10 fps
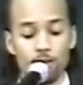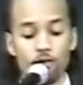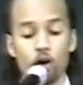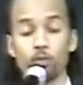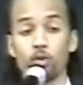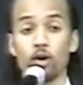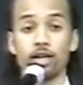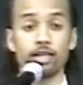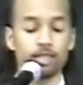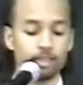My fourth
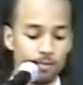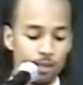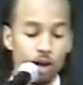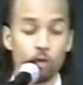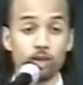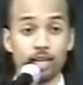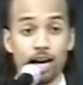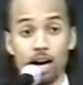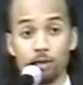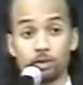point is, when
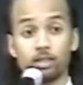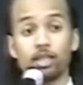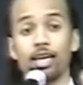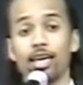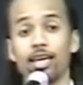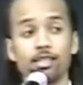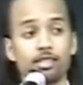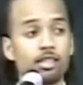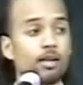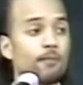times get
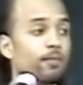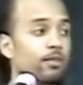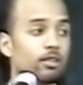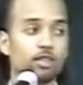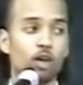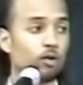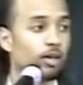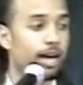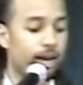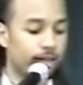easy, don't
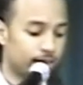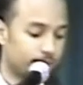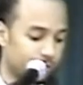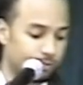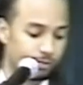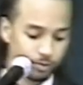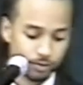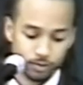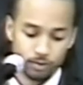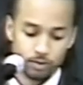relax.
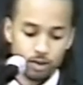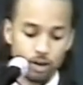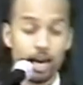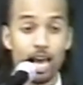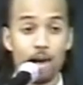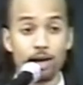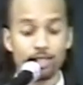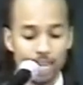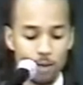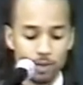Yeah, I had
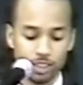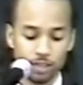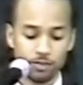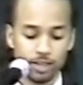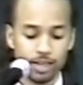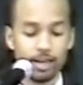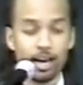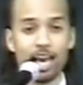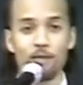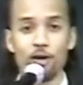my job at
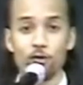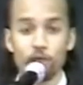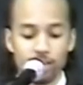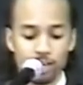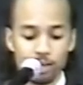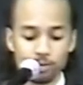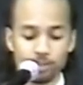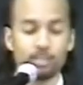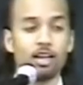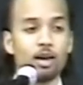Chick-fil-A, I had my
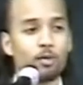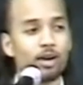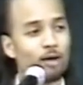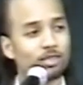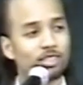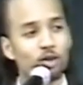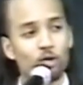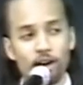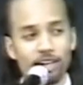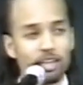Rams, but I was
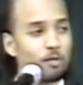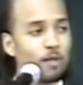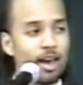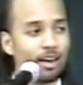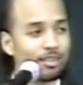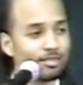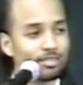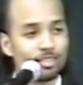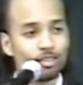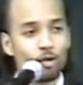still working in the
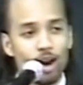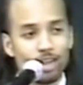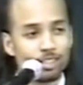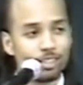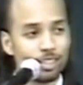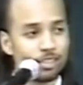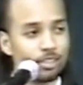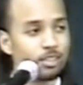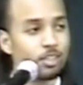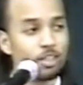back, washing
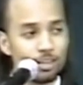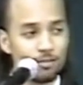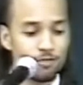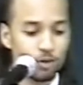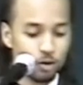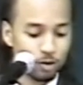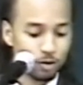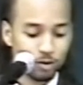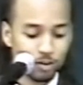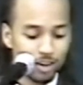dishes, cooking
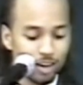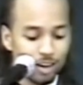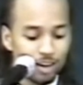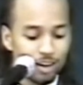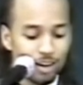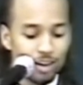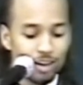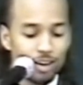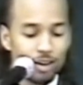food,